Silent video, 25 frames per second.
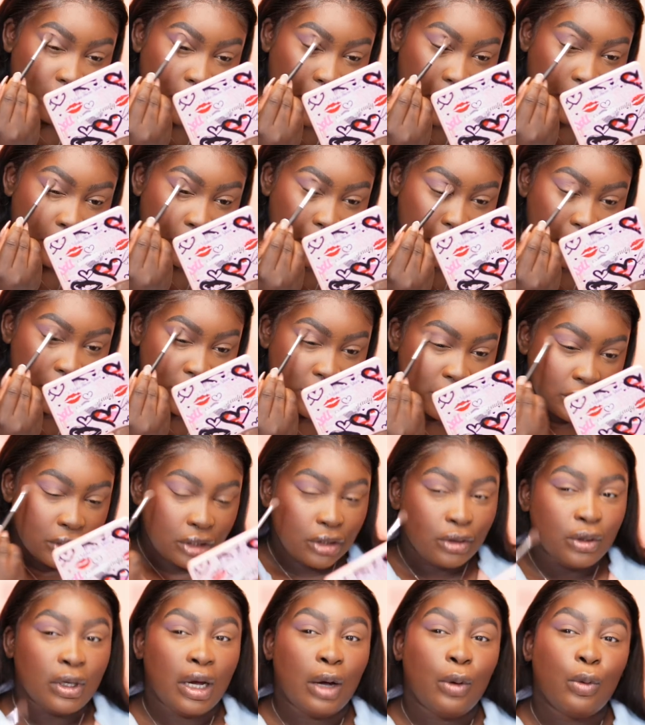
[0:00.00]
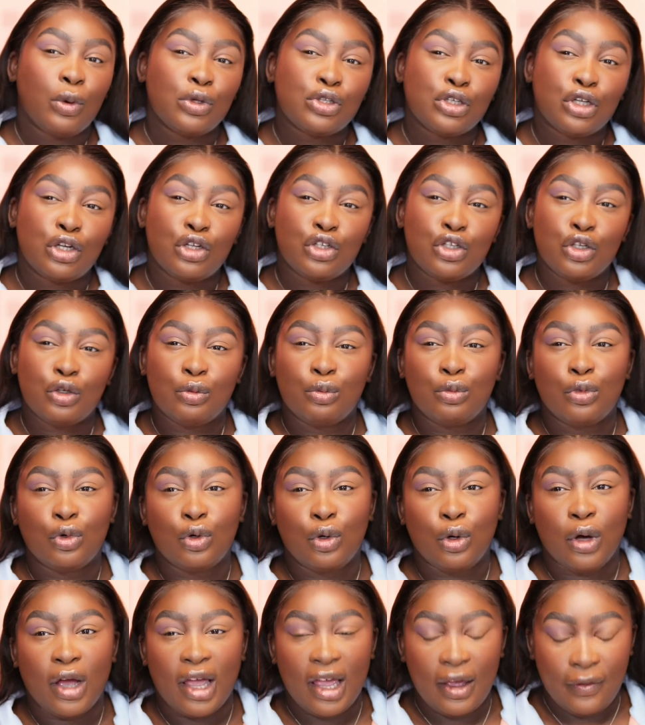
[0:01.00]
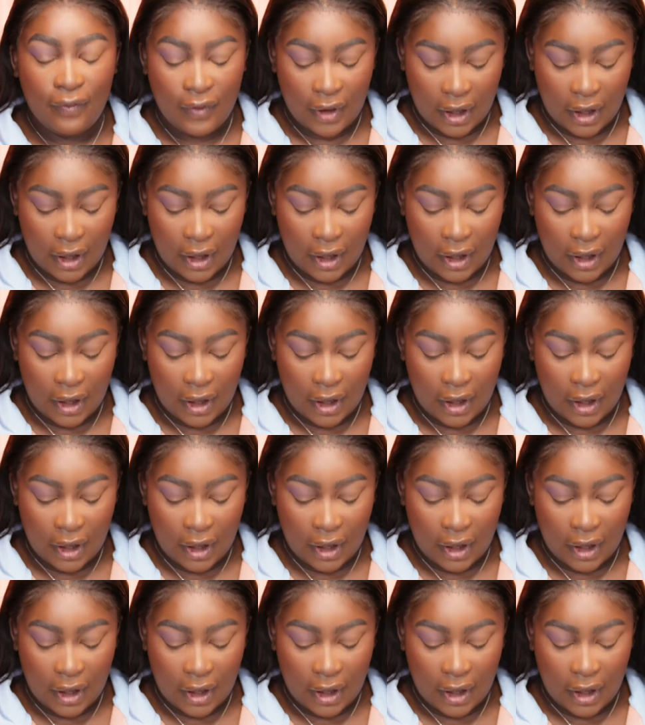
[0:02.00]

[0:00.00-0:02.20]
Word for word: what I wanted to do. I was going to do more of